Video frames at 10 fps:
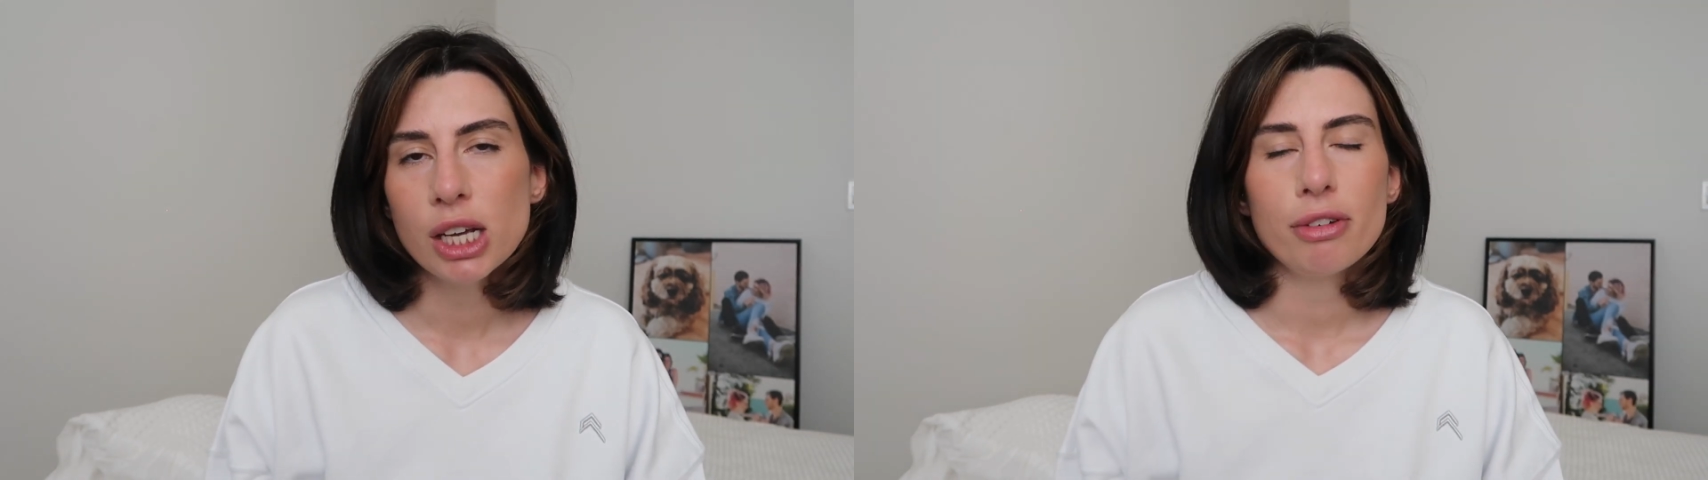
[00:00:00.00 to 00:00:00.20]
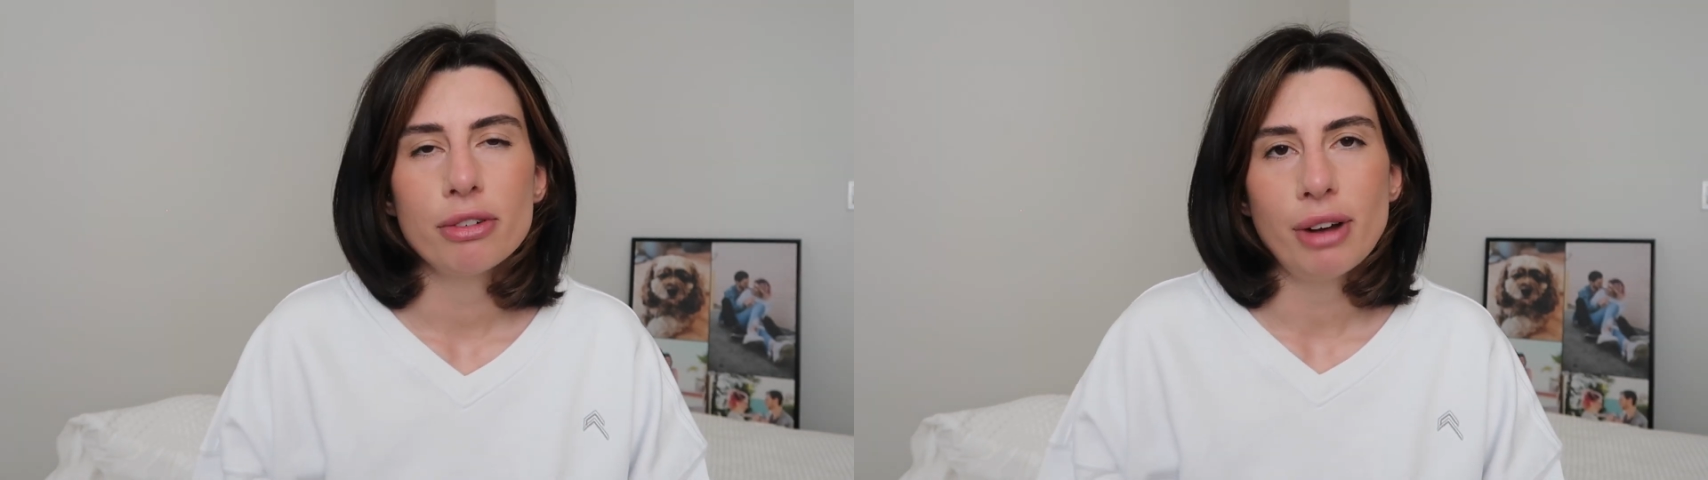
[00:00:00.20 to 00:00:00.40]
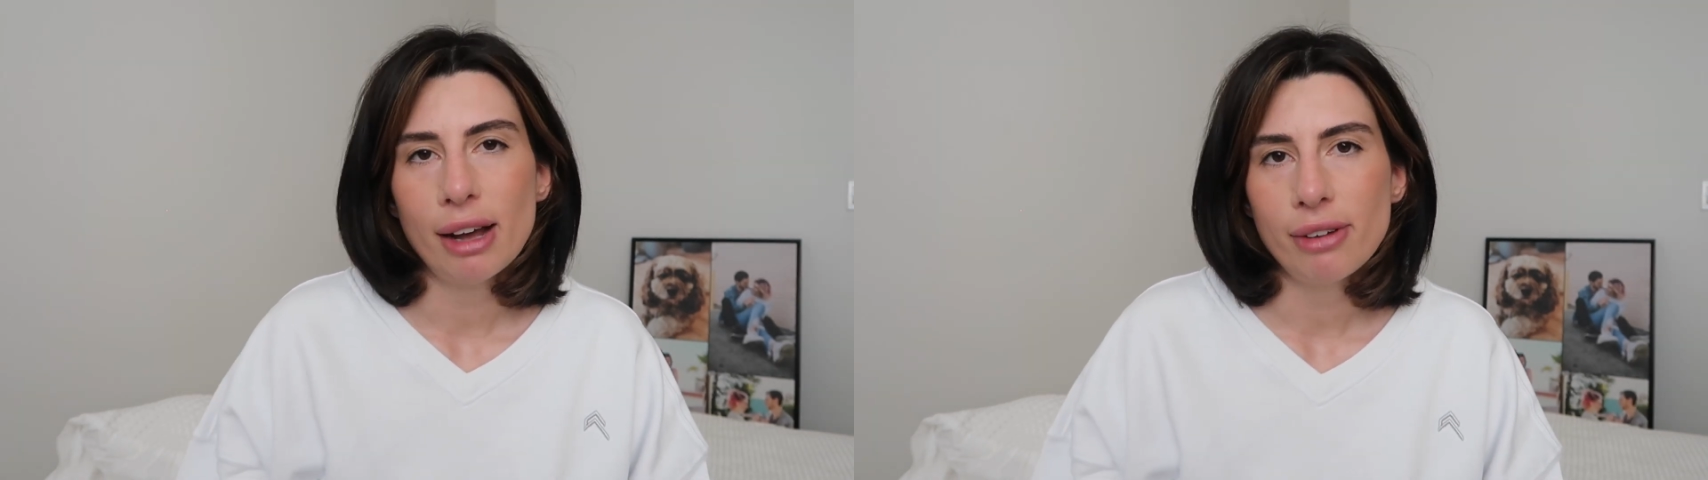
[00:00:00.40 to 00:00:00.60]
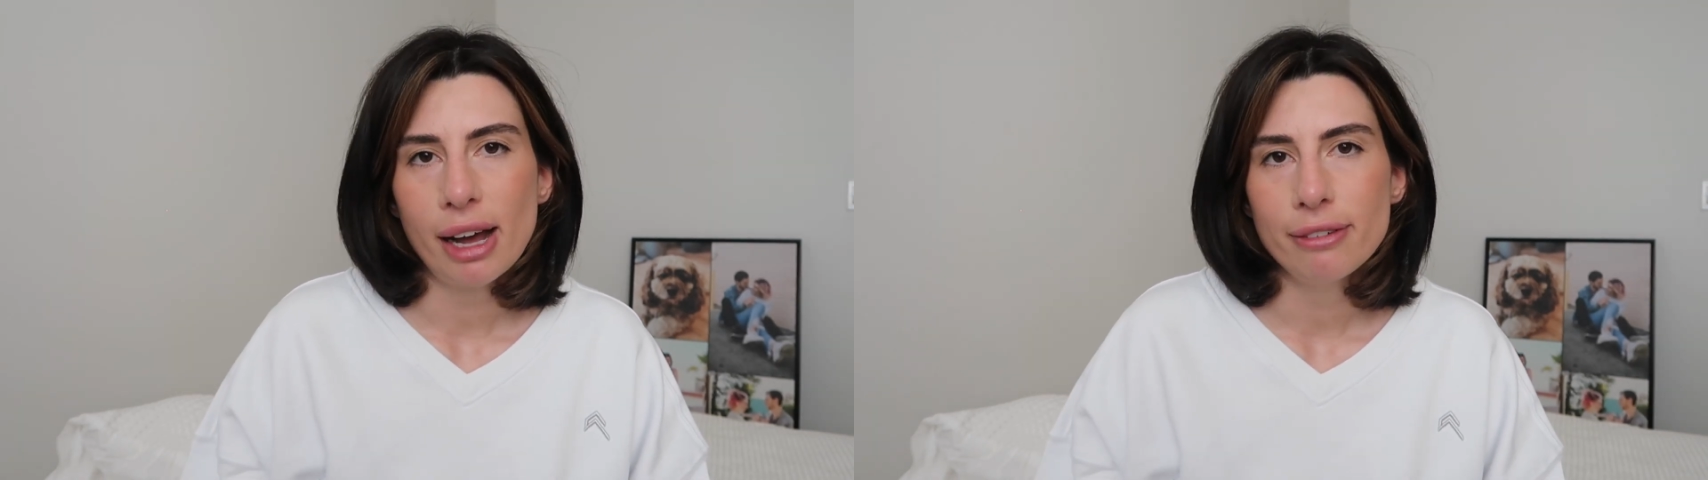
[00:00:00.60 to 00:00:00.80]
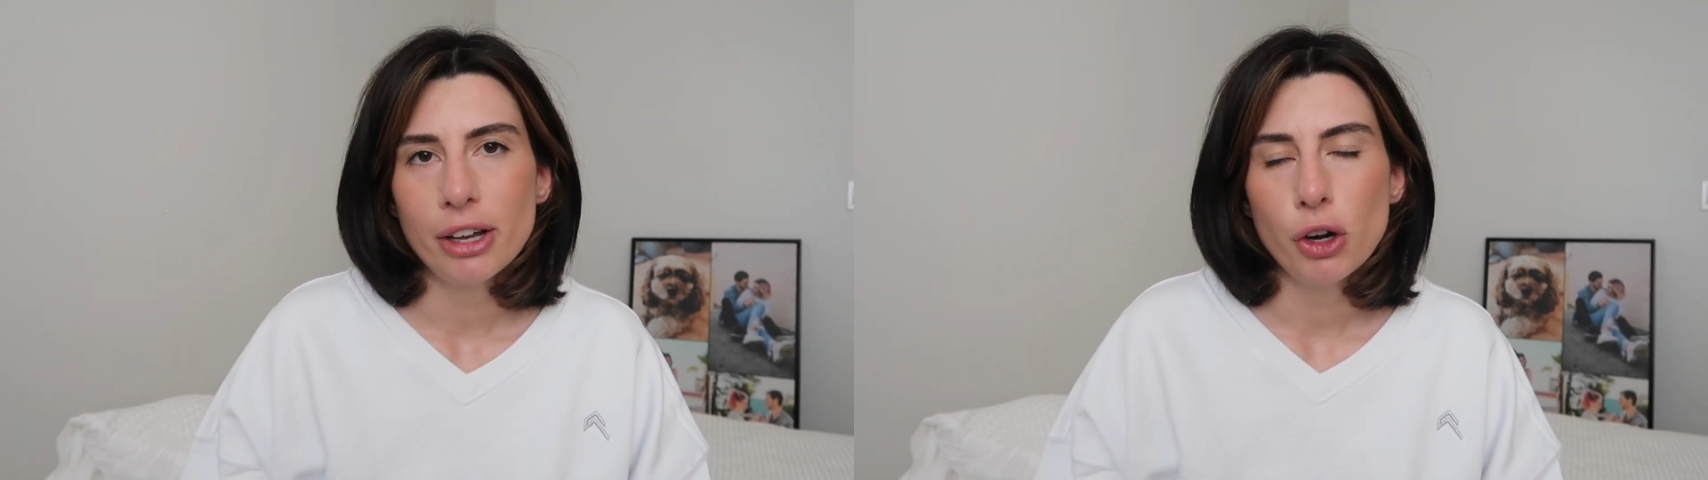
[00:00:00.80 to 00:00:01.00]
if you're
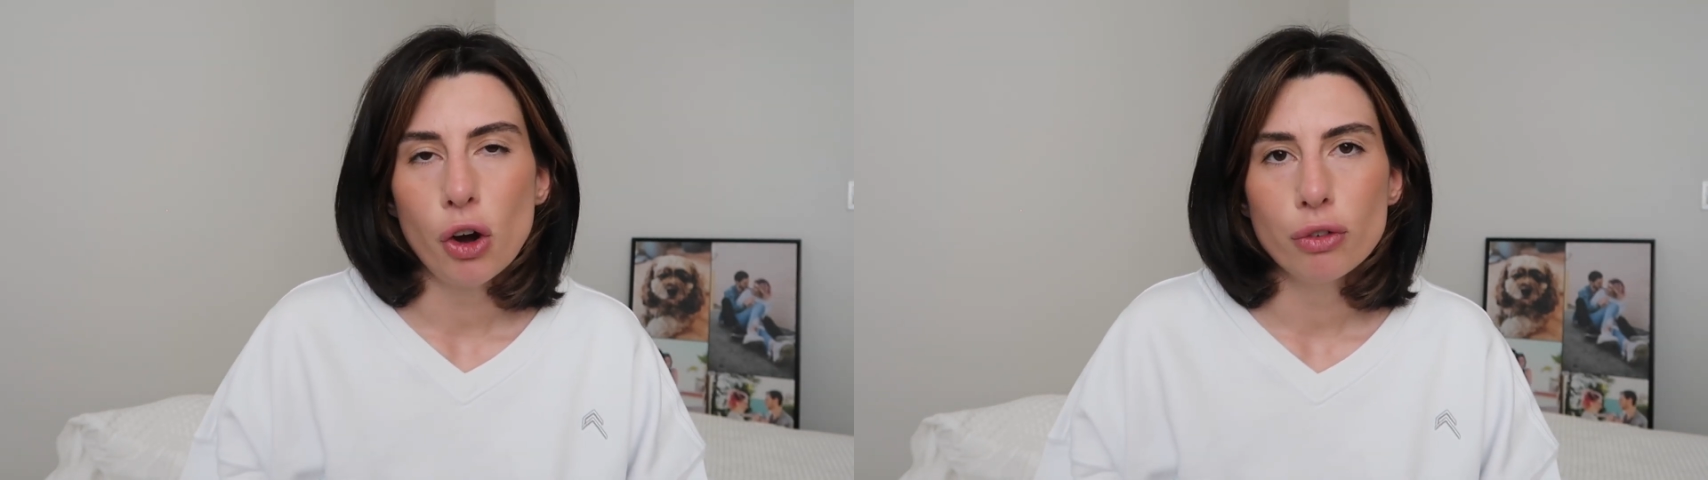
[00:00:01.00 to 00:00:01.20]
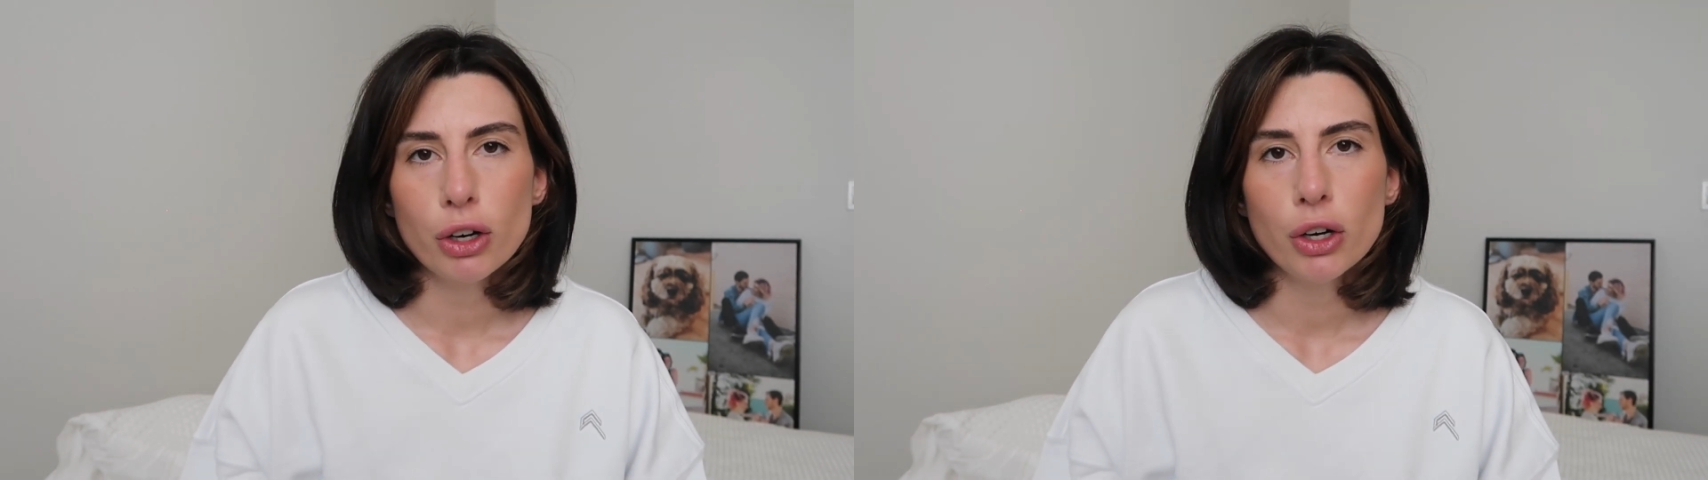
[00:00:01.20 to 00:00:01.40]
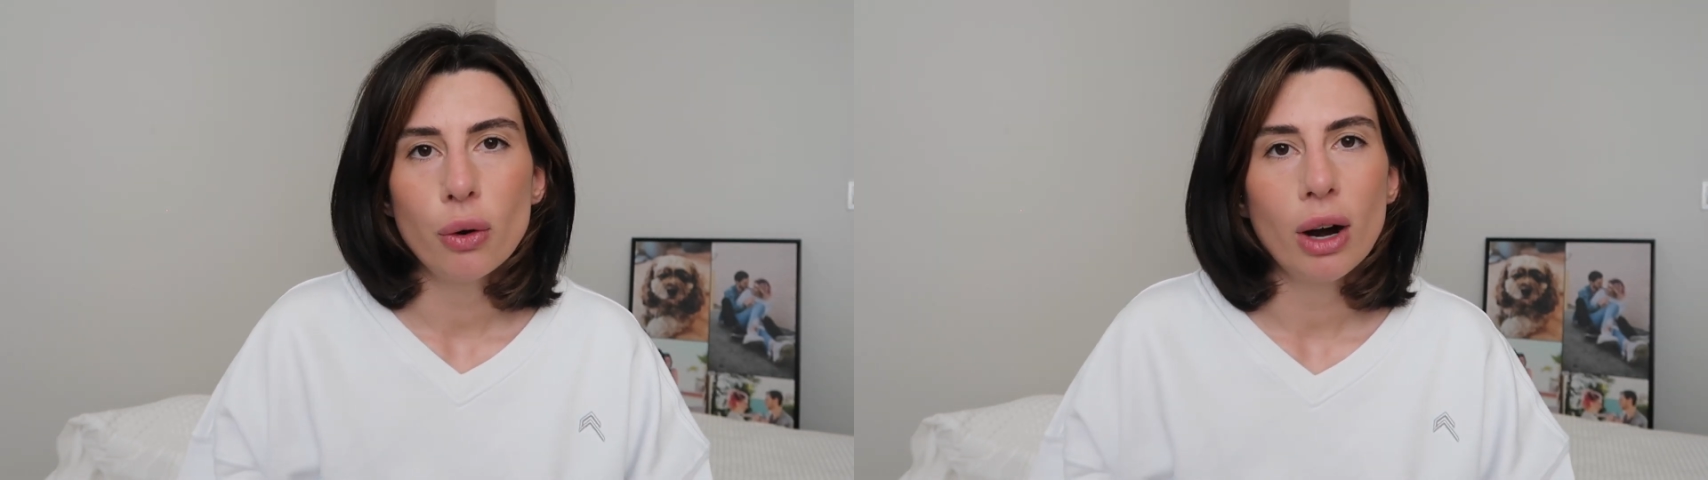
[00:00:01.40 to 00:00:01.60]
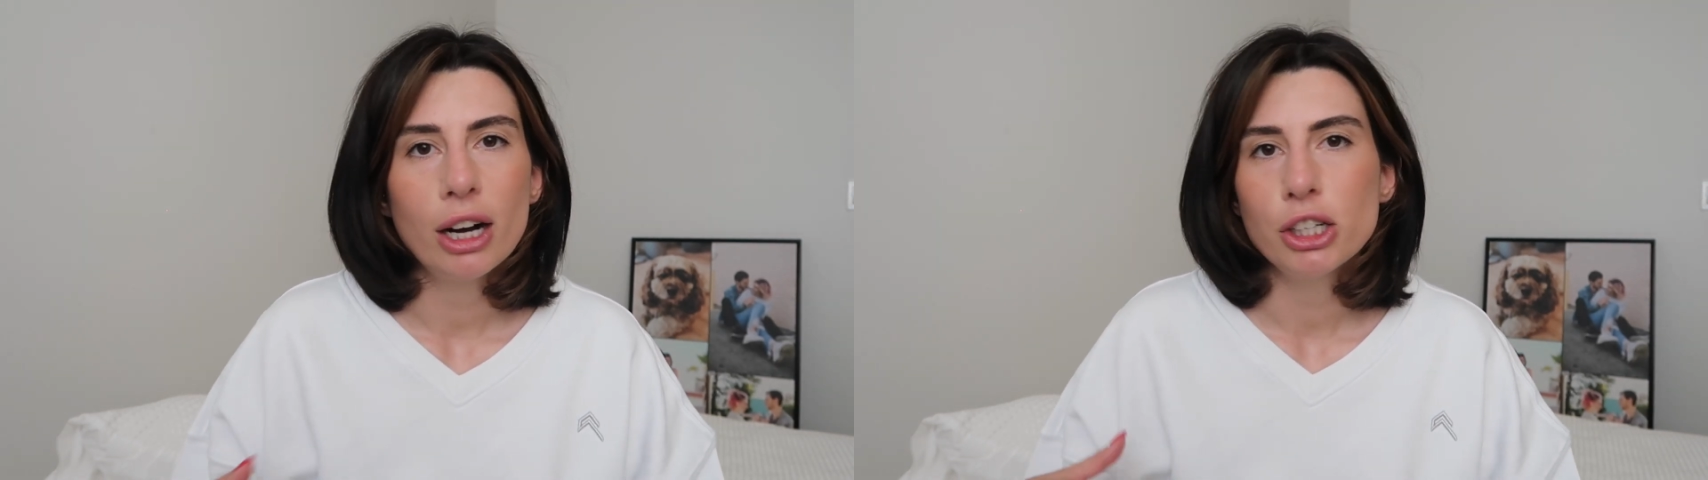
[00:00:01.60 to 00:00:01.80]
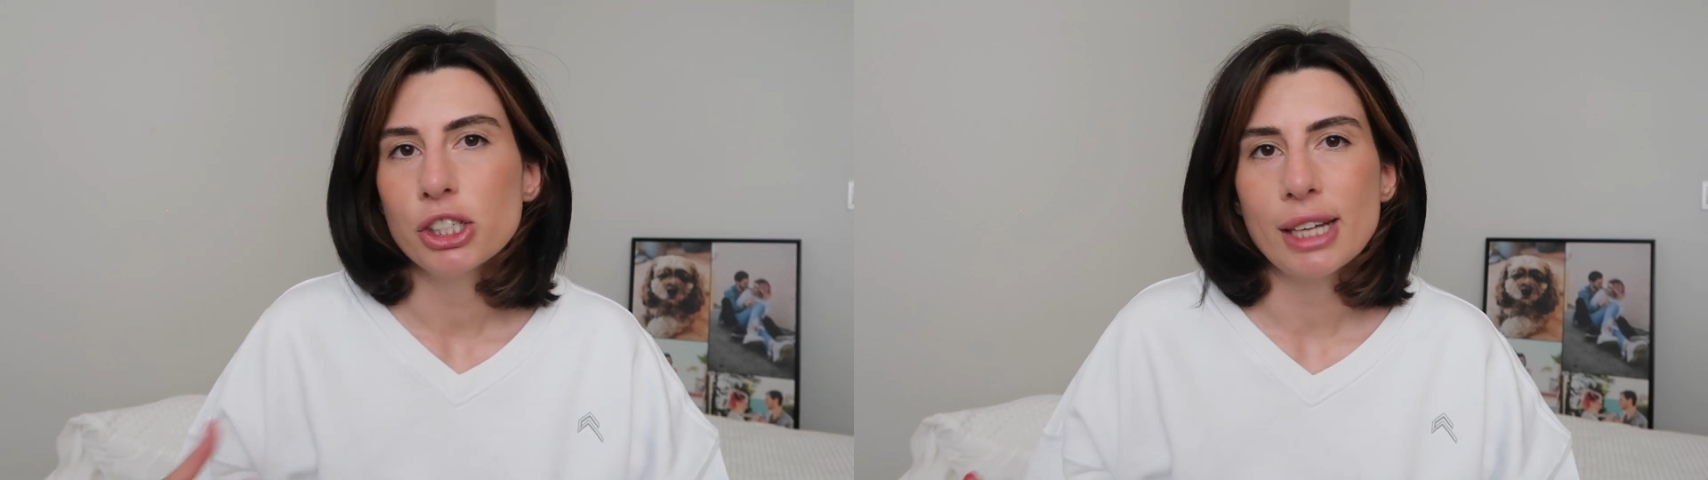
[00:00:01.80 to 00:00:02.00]
5'5" and over
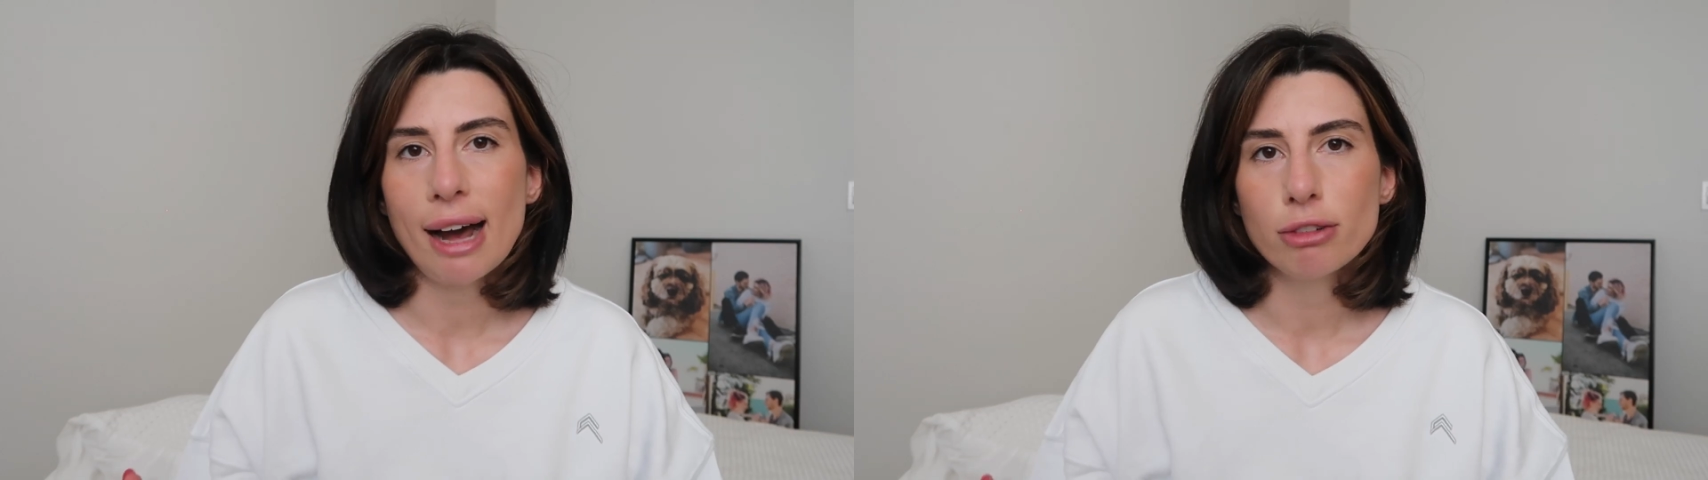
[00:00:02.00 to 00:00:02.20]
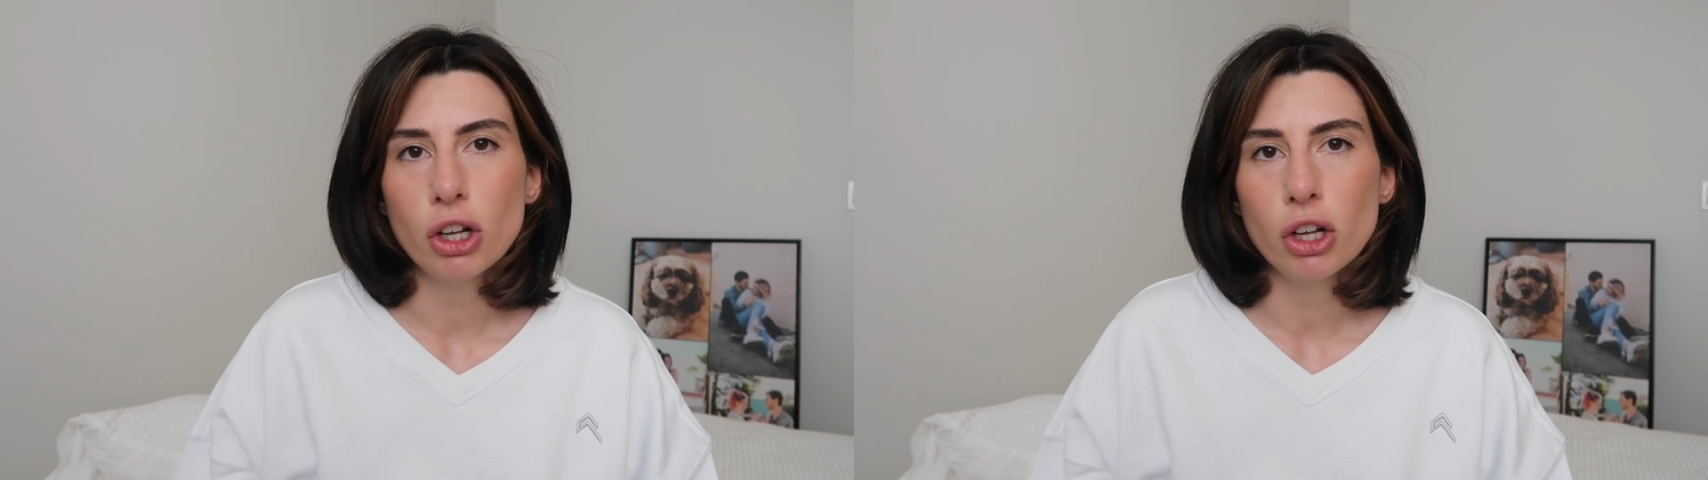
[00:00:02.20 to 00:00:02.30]
or just have